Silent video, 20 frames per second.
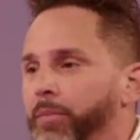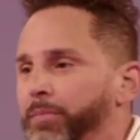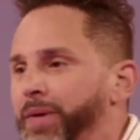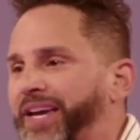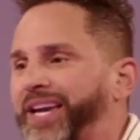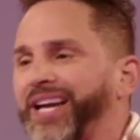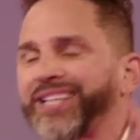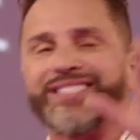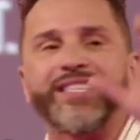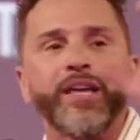
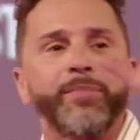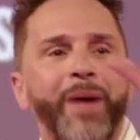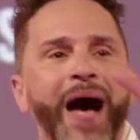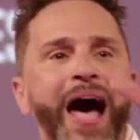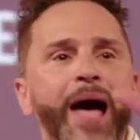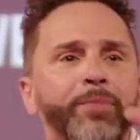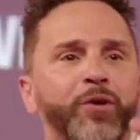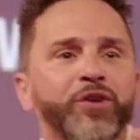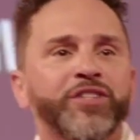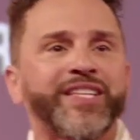because the
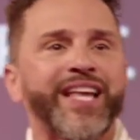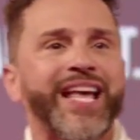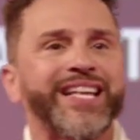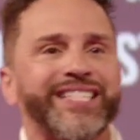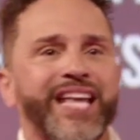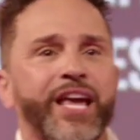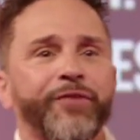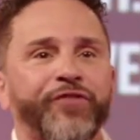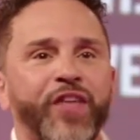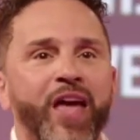Bible
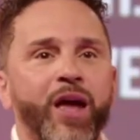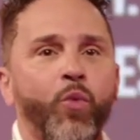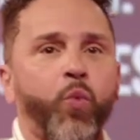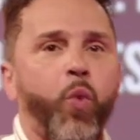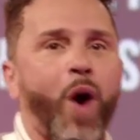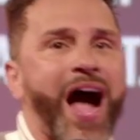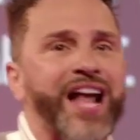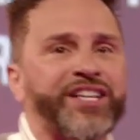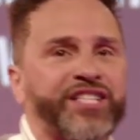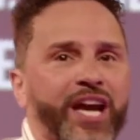says if they
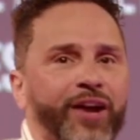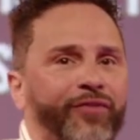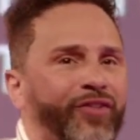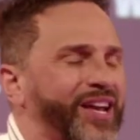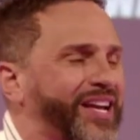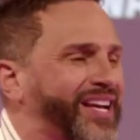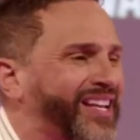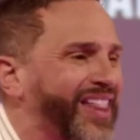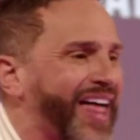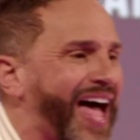watch
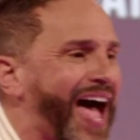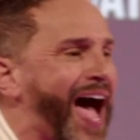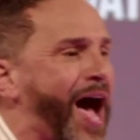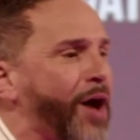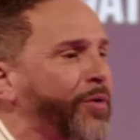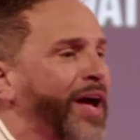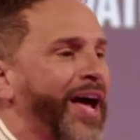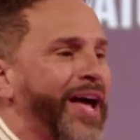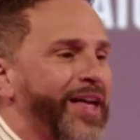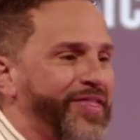every
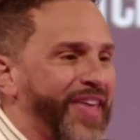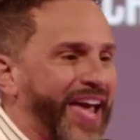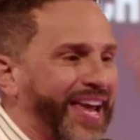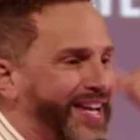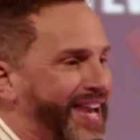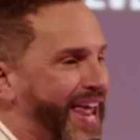cloud, they